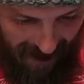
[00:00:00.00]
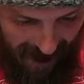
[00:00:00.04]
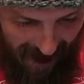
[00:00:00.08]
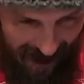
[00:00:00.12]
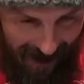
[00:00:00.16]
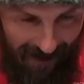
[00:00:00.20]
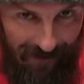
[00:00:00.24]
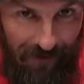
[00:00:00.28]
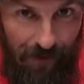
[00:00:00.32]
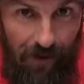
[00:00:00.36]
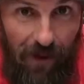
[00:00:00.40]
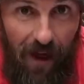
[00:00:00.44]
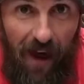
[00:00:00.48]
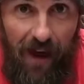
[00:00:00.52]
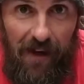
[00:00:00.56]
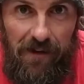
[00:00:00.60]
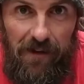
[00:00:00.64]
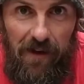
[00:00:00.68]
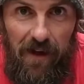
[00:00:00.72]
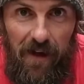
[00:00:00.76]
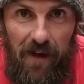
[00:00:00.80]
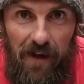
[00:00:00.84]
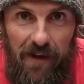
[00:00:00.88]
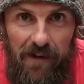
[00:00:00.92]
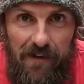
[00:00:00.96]
And then
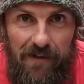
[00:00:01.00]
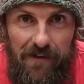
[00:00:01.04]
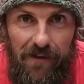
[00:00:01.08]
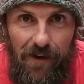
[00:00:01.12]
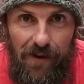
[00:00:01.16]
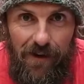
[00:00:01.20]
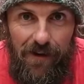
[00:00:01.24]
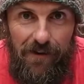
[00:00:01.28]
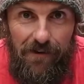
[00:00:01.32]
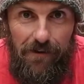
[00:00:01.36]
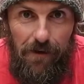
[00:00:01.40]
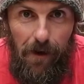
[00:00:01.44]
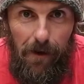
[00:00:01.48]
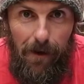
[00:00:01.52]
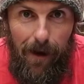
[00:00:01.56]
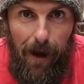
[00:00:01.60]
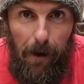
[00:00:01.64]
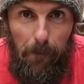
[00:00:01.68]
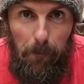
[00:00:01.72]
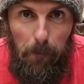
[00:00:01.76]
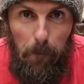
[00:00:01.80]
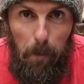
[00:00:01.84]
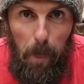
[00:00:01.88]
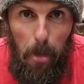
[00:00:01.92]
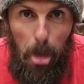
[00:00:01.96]
he stuck his tongue
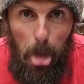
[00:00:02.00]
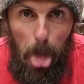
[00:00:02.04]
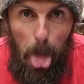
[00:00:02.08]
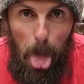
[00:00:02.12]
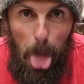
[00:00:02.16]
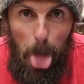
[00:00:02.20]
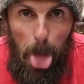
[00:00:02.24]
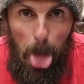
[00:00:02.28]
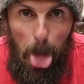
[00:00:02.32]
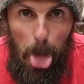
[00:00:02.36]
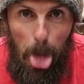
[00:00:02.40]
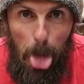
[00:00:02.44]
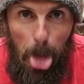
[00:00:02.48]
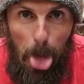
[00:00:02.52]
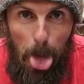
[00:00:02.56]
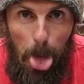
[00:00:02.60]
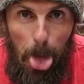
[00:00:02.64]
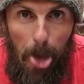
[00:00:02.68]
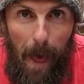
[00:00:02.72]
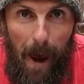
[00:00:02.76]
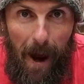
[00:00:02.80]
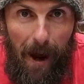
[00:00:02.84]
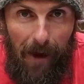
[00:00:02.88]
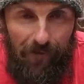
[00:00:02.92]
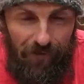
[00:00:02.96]
out
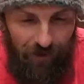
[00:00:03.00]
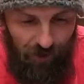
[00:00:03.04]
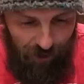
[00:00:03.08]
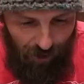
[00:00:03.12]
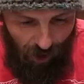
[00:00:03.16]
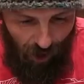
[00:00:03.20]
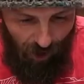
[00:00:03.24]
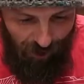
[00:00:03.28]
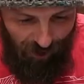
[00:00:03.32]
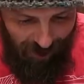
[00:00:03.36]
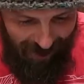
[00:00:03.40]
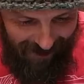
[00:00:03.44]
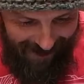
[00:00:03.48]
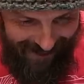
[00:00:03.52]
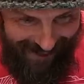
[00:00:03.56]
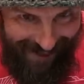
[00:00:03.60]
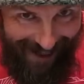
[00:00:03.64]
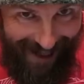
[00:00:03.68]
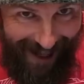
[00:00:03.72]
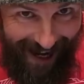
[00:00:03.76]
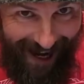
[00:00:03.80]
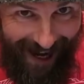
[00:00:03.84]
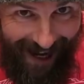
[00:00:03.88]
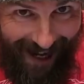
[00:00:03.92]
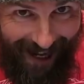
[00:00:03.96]
and started
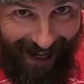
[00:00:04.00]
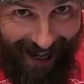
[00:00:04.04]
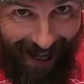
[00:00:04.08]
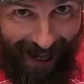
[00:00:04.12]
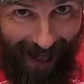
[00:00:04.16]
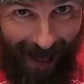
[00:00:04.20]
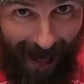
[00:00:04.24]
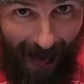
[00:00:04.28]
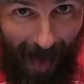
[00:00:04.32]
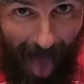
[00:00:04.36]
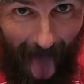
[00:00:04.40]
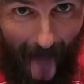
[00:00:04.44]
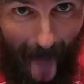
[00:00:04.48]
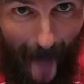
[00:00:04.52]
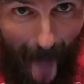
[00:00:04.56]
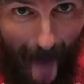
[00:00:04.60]
licking